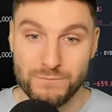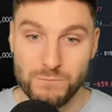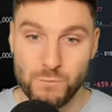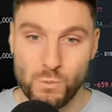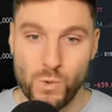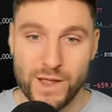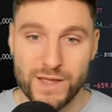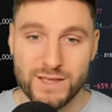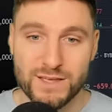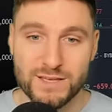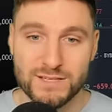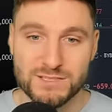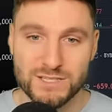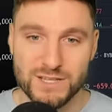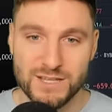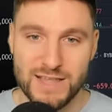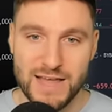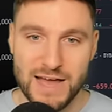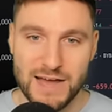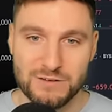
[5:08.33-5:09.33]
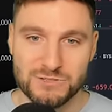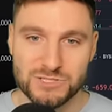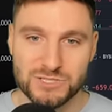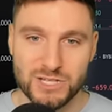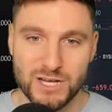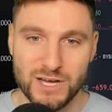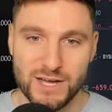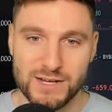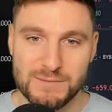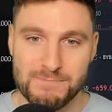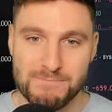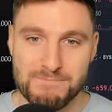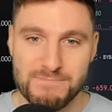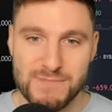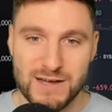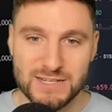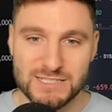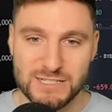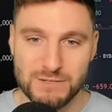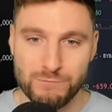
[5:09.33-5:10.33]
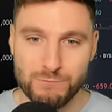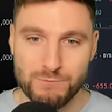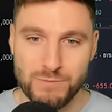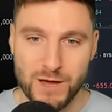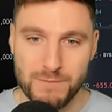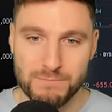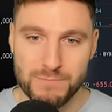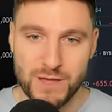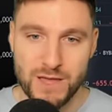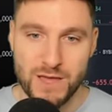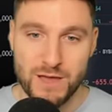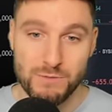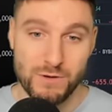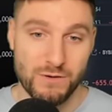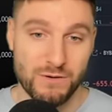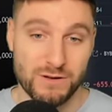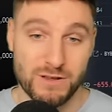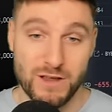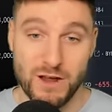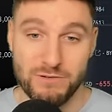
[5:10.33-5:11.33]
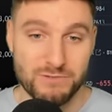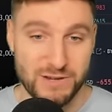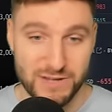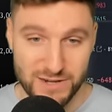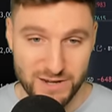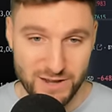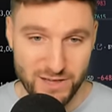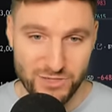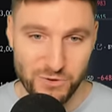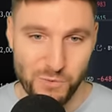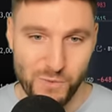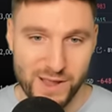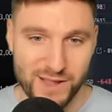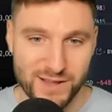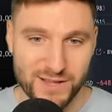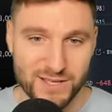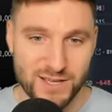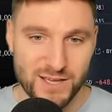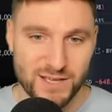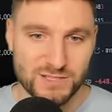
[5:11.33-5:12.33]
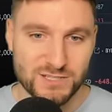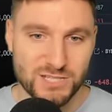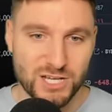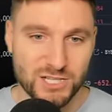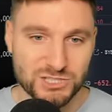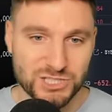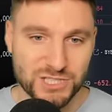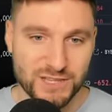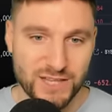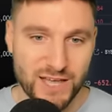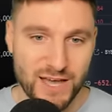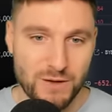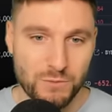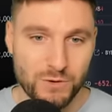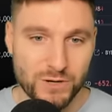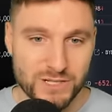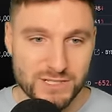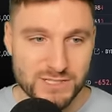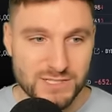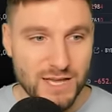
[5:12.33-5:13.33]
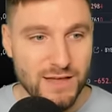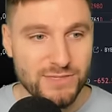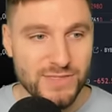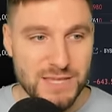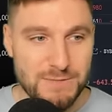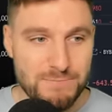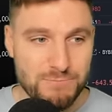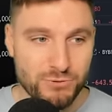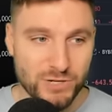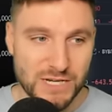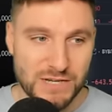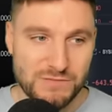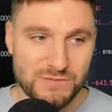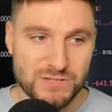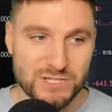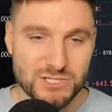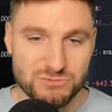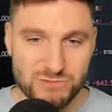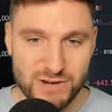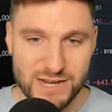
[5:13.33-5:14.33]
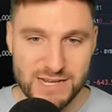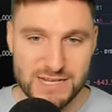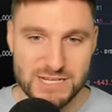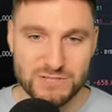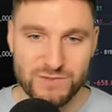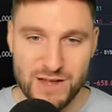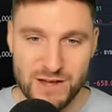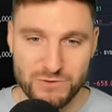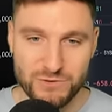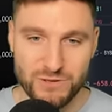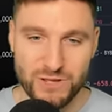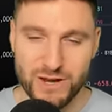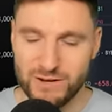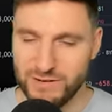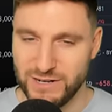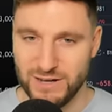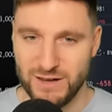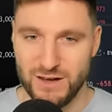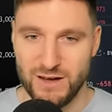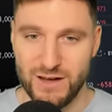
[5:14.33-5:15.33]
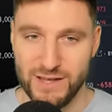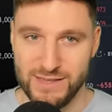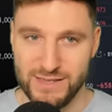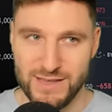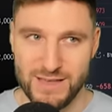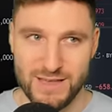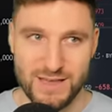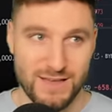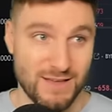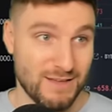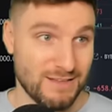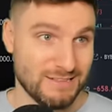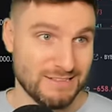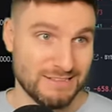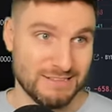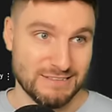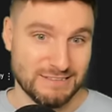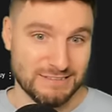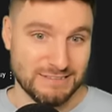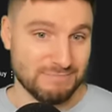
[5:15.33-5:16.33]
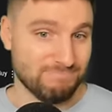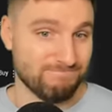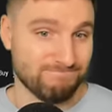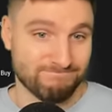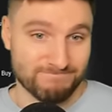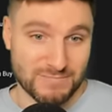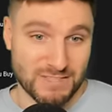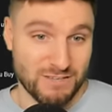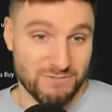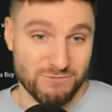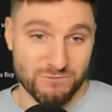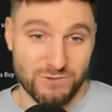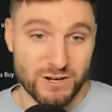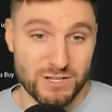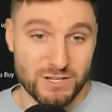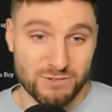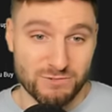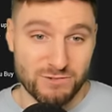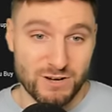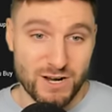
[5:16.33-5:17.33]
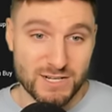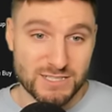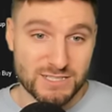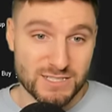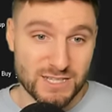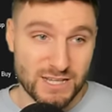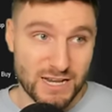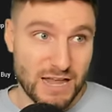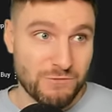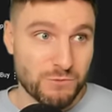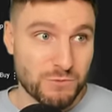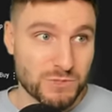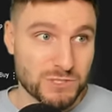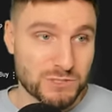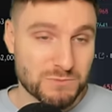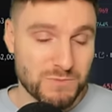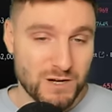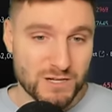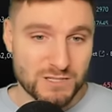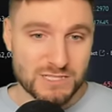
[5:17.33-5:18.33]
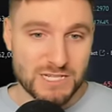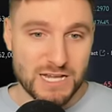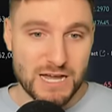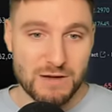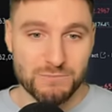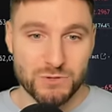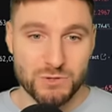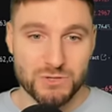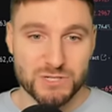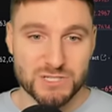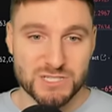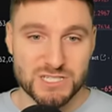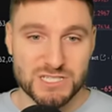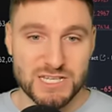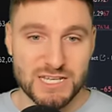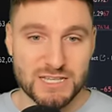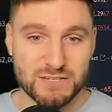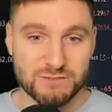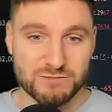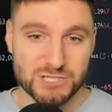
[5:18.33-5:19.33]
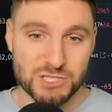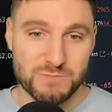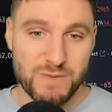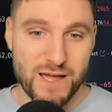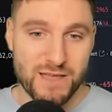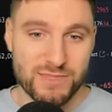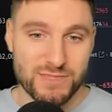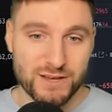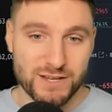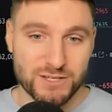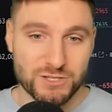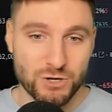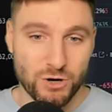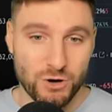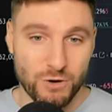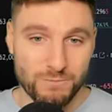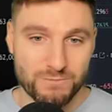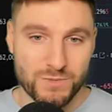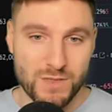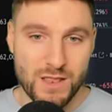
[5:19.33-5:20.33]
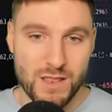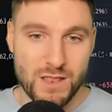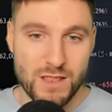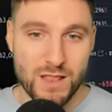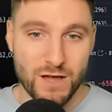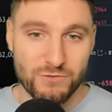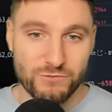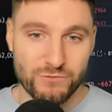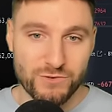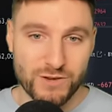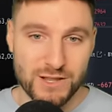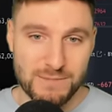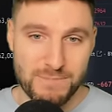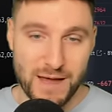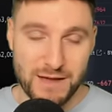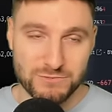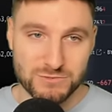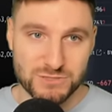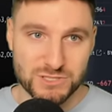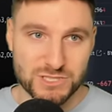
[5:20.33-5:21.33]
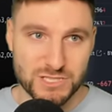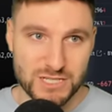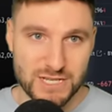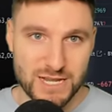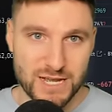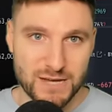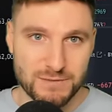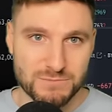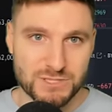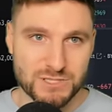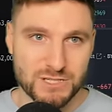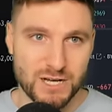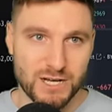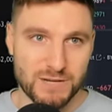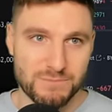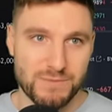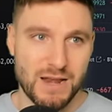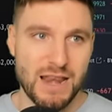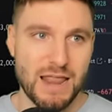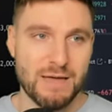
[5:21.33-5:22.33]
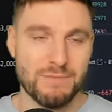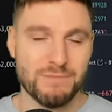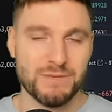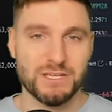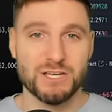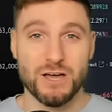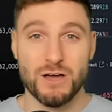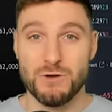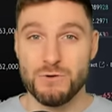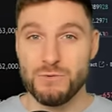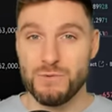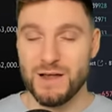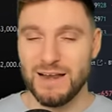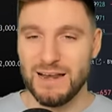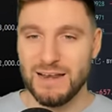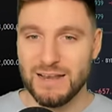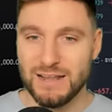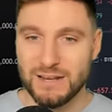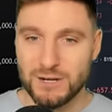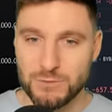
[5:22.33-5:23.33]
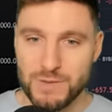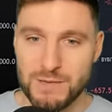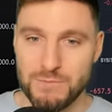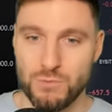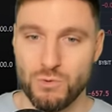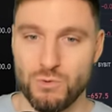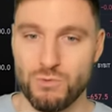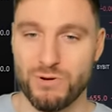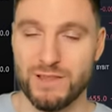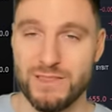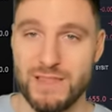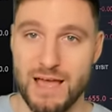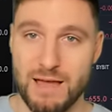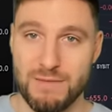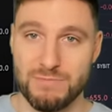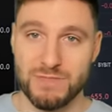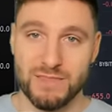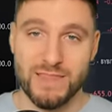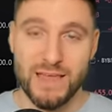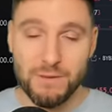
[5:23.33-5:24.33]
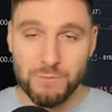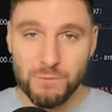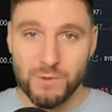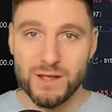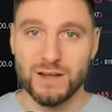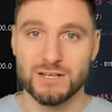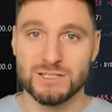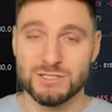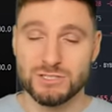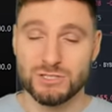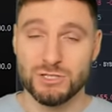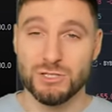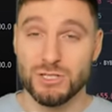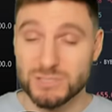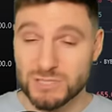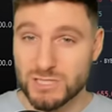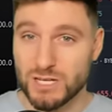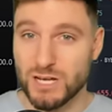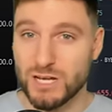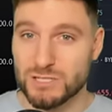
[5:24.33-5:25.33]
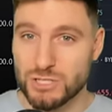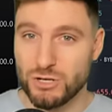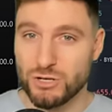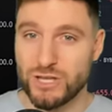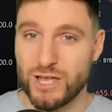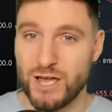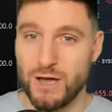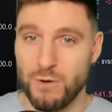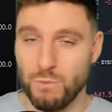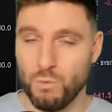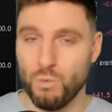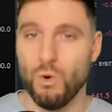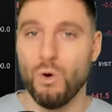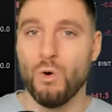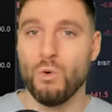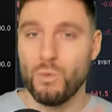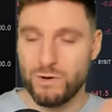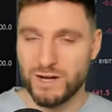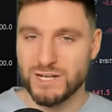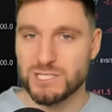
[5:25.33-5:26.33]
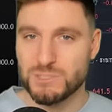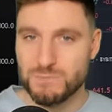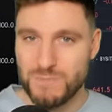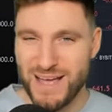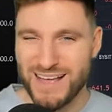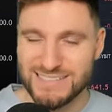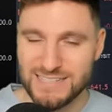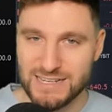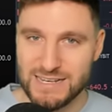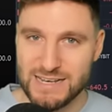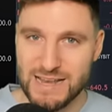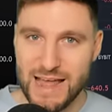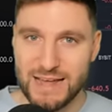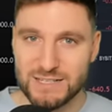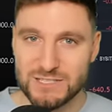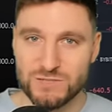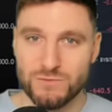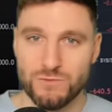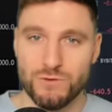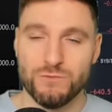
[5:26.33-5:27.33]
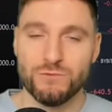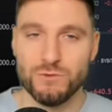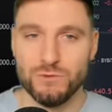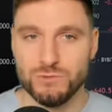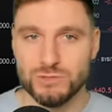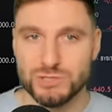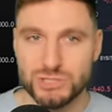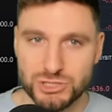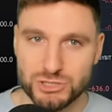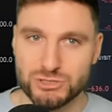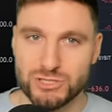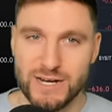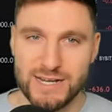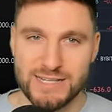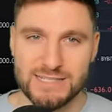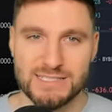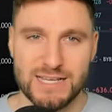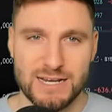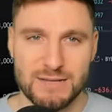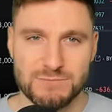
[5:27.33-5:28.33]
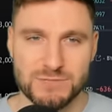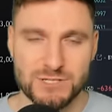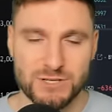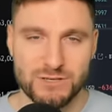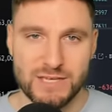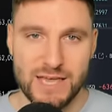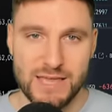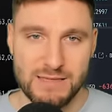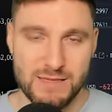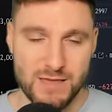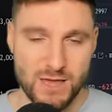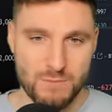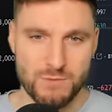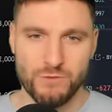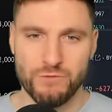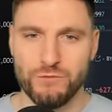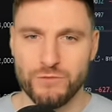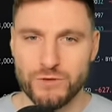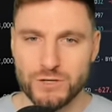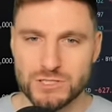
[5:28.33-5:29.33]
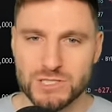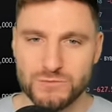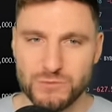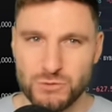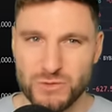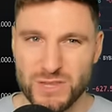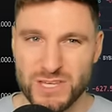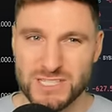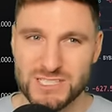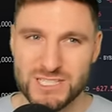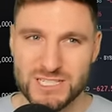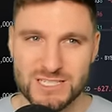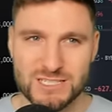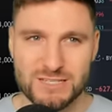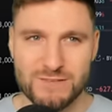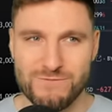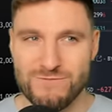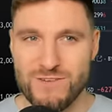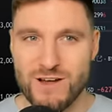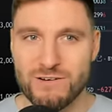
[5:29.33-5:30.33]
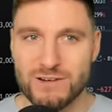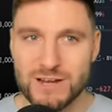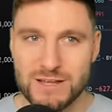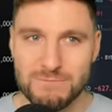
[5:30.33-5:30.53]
Wick to the downside, massive pump, or currently another wick touching that. What is that? The previous range value area high. In front of your eyes, the level was marked out. You can see the respect that it got. Lovely bounce to the upside, but let me go in a little bit more in depth, and then we're going to start to look at what we're expecting next for future trade setups, okay? But first of all, there's just some very